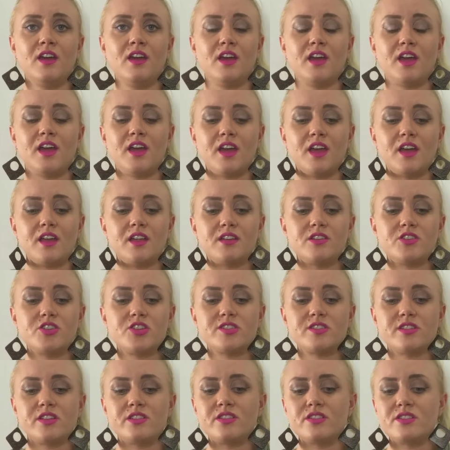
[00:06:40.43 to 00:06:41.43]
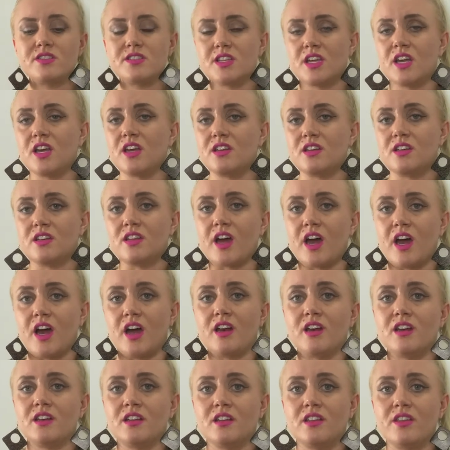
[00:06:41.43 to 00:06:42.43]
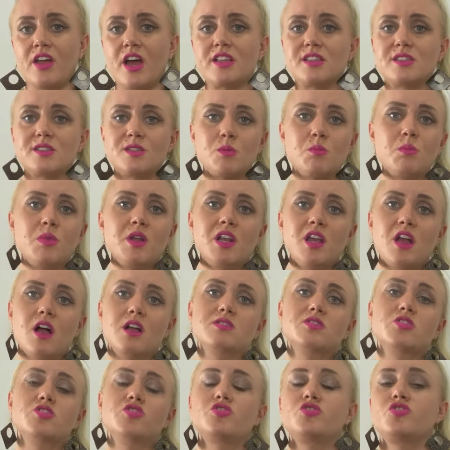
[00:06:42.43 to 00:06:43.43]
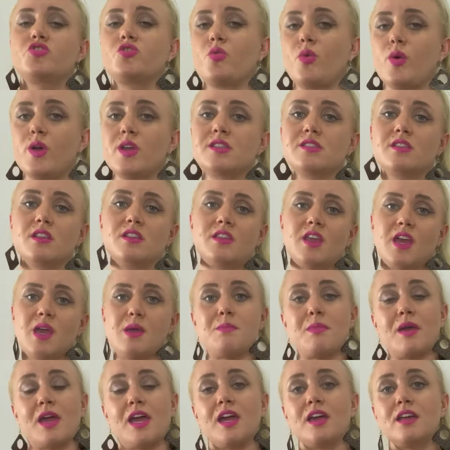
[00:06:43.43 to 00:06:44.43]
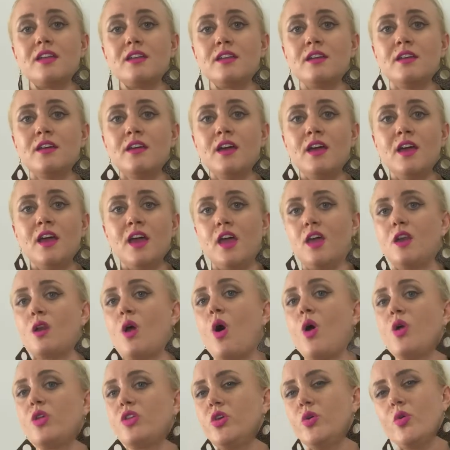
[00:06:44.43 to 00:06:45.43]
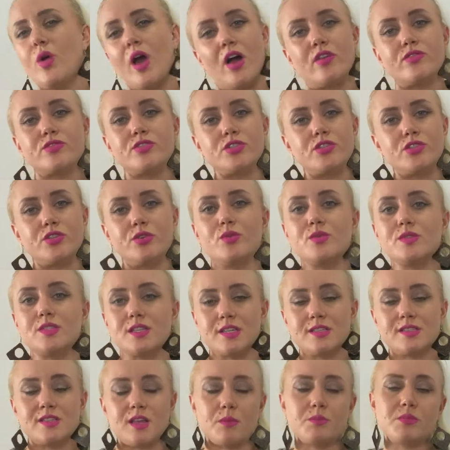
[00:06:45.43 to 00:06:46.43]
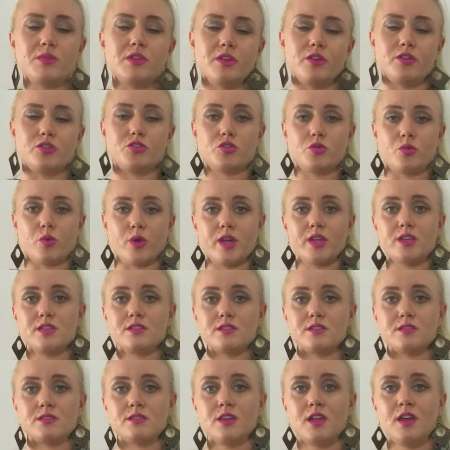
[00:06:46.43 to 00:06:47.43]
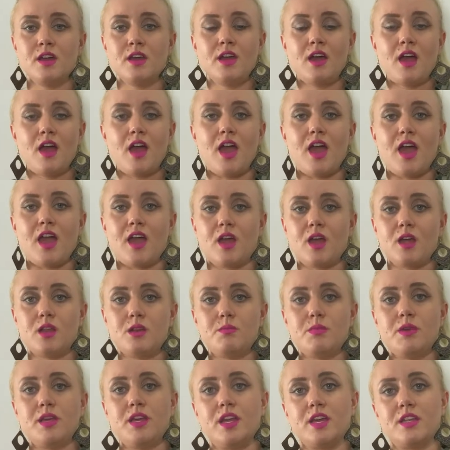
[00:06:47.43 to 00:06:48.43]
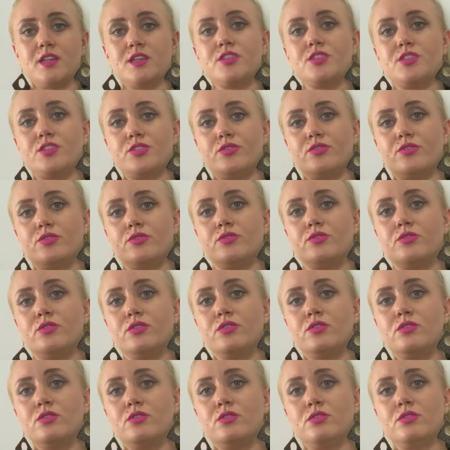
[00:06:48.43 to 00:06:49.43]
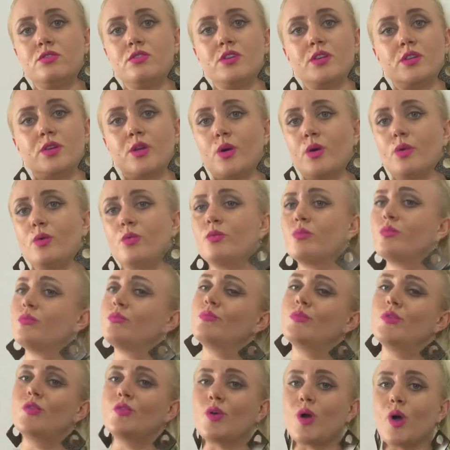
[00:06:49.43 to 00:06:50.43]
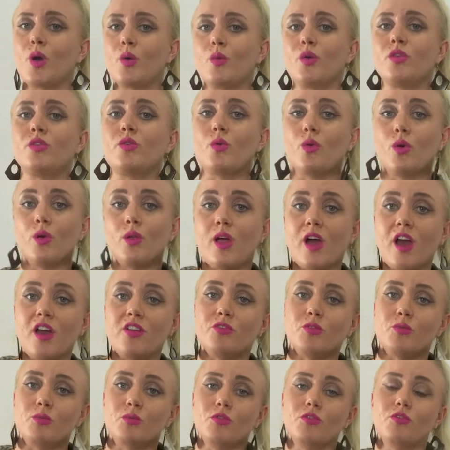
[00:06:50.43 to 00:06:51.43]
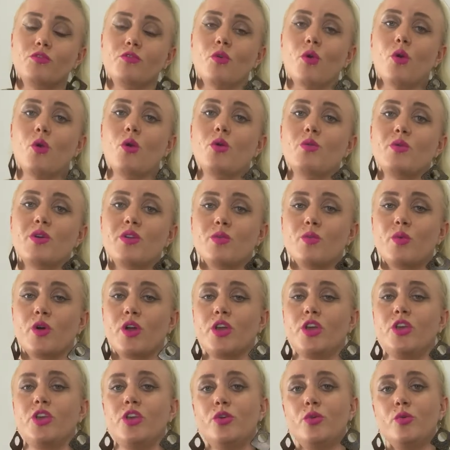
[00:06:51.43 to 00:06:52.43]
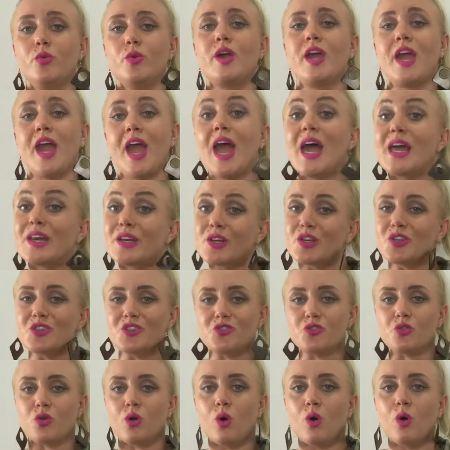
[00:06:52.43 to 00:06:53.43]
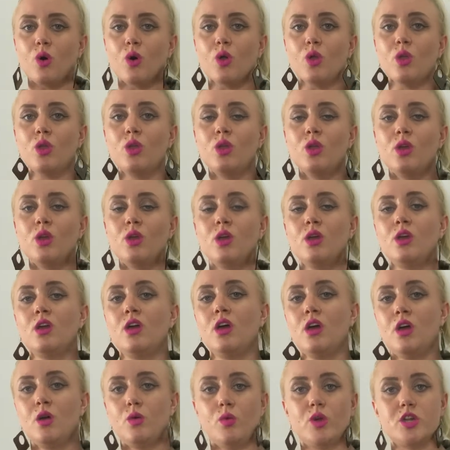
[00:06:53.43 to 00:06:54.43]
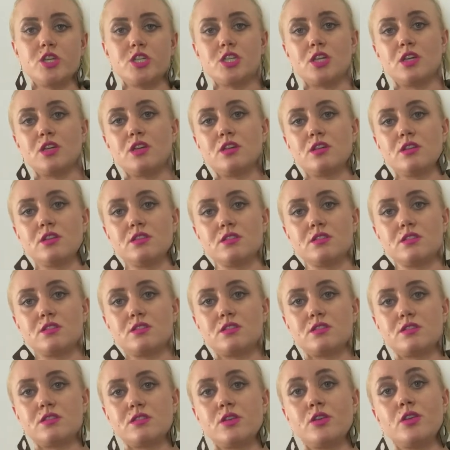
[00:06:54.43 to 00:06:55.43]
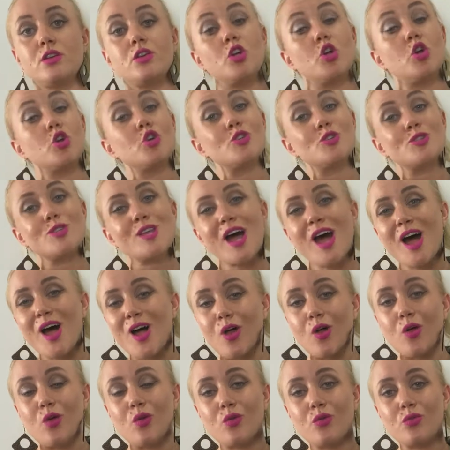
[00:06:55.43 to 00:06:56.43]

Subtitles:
and just understand that that's somebody else's choice that they made, and all you have to do is accept their choice and begin to, move on with your life and move forward with what you can control, which is yourself.